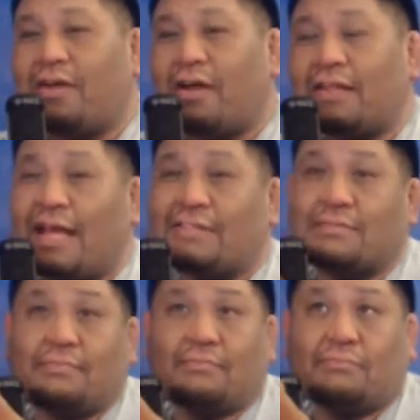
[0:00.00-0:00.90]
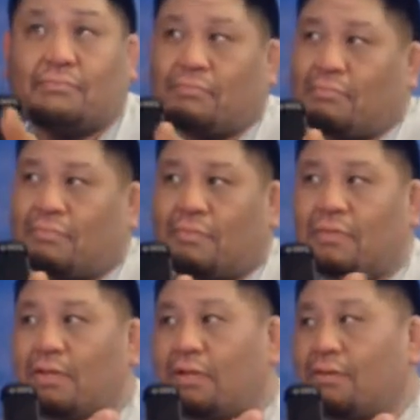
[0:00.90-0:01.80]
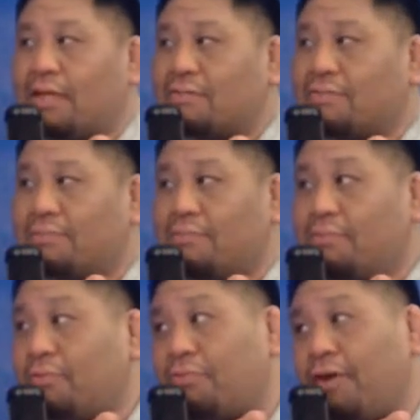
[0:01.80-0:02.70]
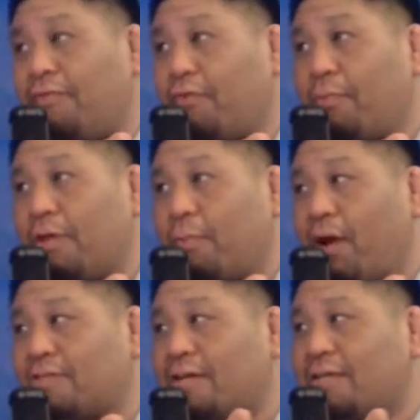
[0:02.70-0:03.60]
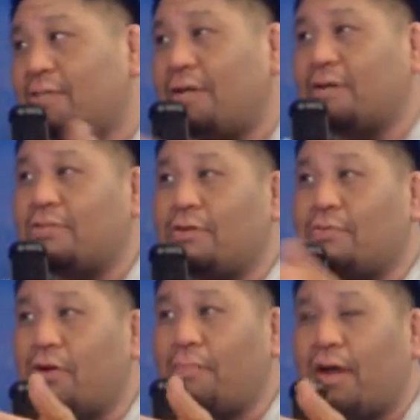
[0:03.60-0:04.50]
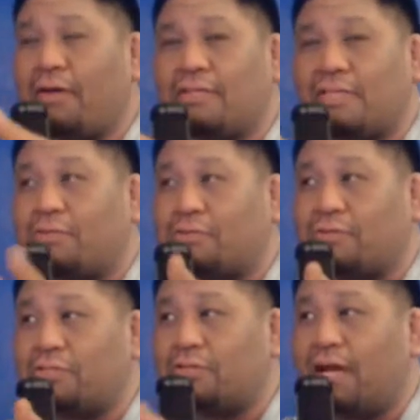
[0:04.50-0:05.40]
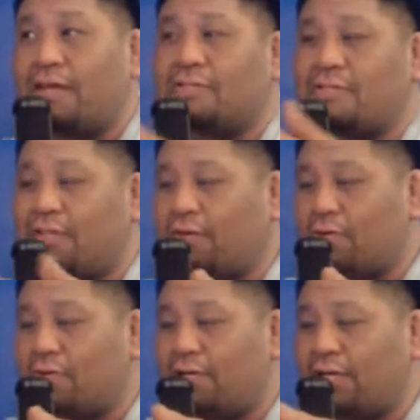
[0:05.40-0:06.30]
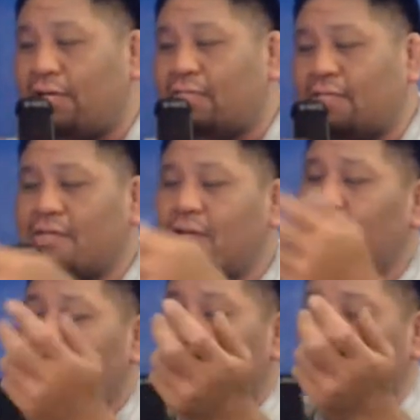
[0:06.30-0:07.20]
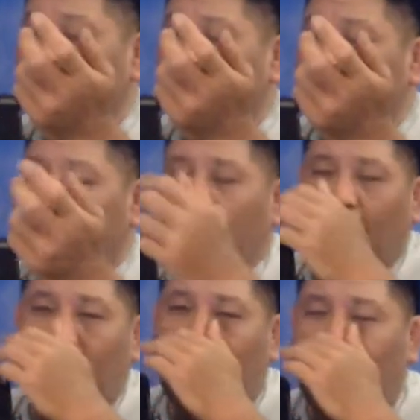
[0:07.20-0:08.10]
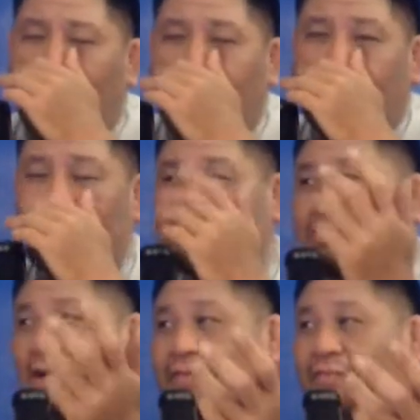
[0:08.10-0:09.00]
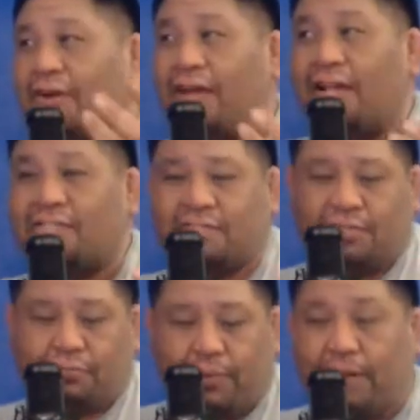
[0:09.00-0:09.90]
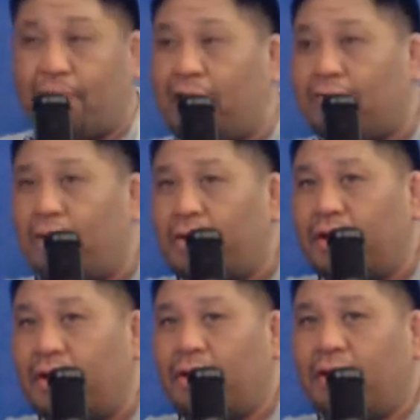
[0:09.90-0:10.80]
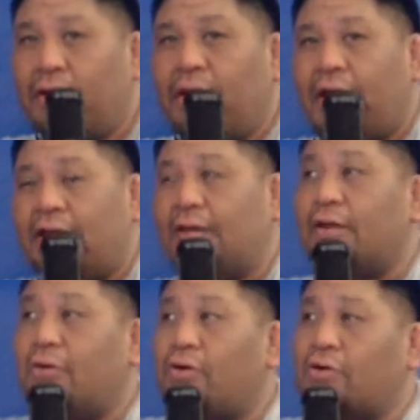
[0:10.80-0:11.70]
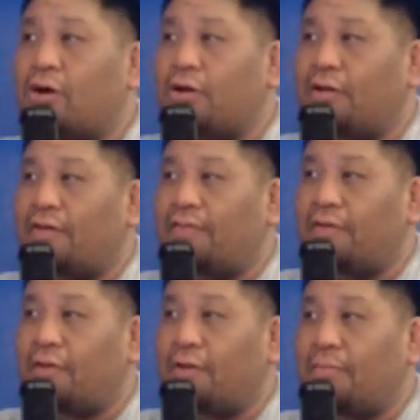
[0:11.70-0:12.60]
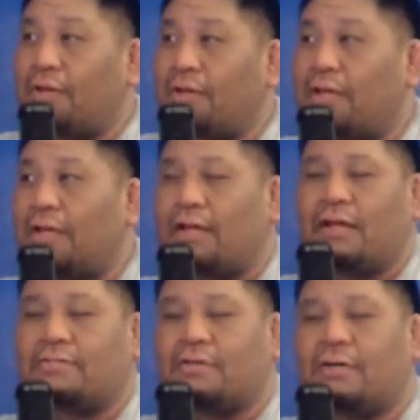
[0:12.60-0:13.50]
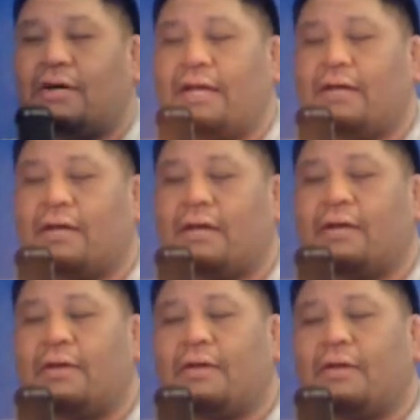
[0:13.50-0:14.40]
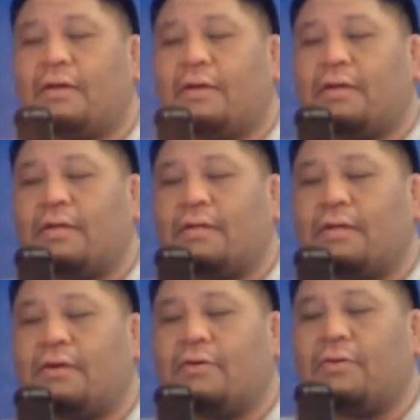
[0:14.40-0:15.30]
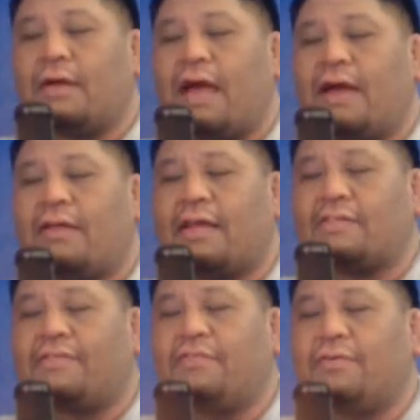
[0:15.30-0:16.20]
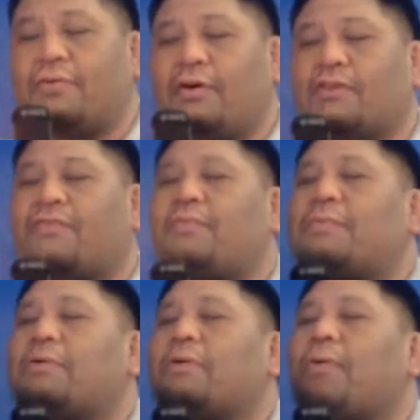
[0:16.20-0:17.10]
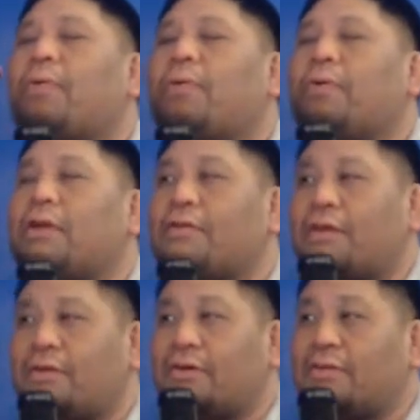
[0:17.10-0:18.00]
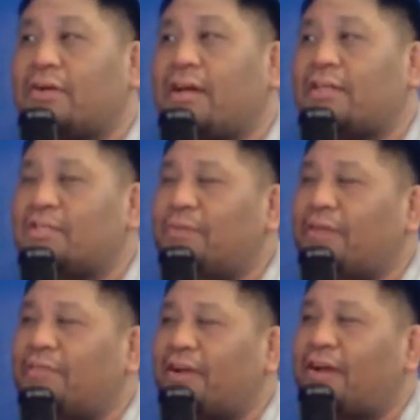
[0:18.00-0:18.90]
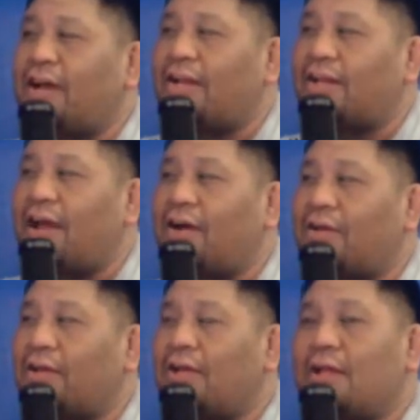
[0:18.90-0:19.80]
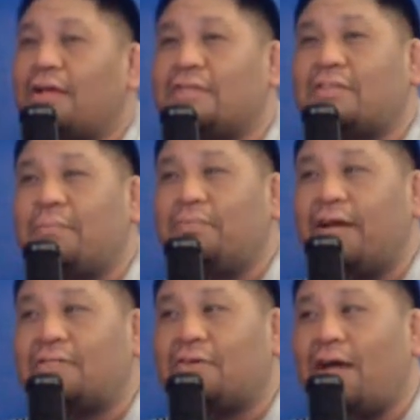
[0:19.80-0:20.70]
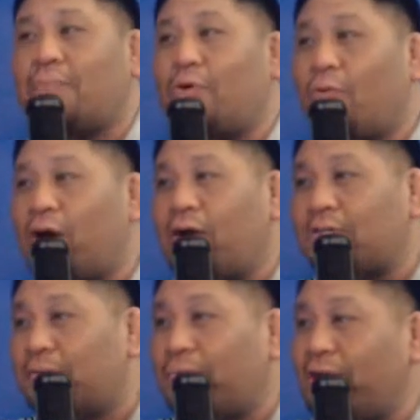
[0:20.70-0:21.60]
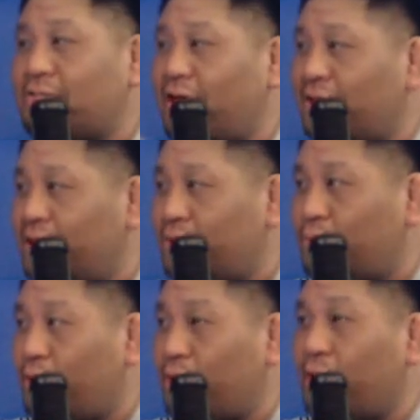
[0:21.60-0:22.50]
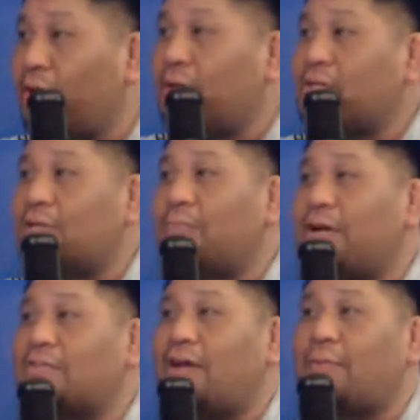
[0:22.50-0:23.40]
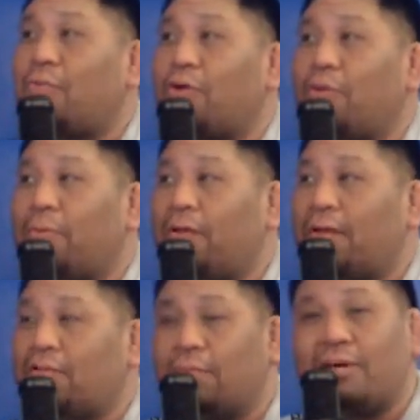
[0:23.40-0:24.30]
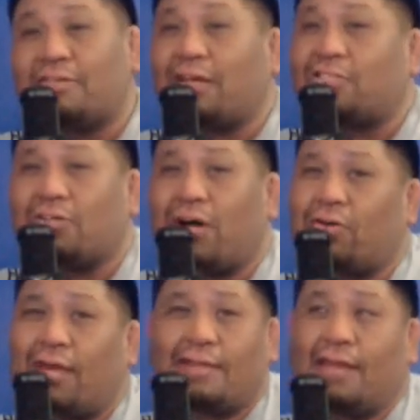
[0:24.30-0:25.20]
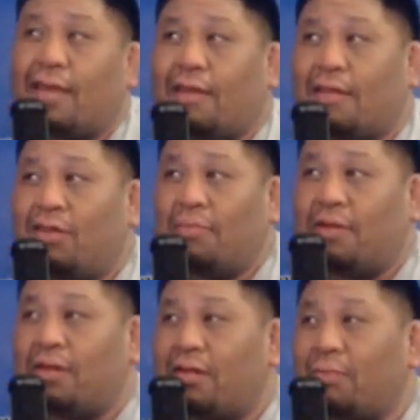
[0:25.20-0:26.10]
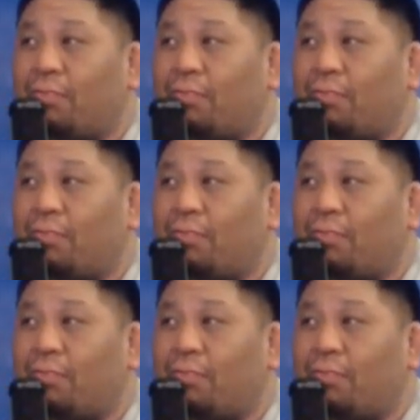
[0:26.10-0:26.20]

out, and that's 3-4 month process, you know, so you grow them out, you see which ones you like, you see their growing tendencies, and then there's a lot of variations. You might grow it, and you didn't grow it long enough, you know what I mean? And it's like, you know, it takes a few grows for people to, you know, they're like, this motherfucker got to dial in, because some plants like more water, some plants like less water, some plants like more humidity, some plants like a gelato can't take any humidity.